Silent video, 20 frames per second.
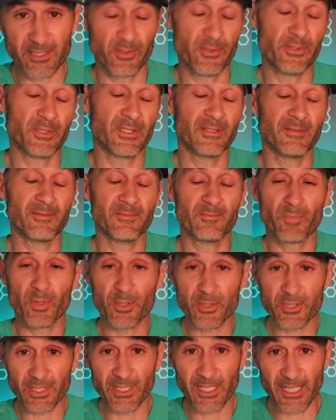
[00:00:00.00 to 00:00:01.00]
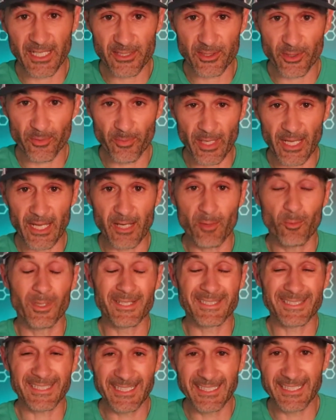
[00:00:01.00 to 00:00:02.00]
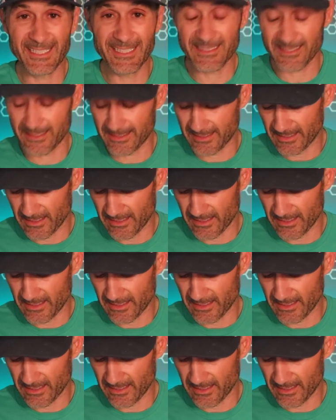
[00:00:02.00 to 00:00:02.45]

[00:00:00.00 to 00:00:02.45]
so you can personalize your bag, what's in it.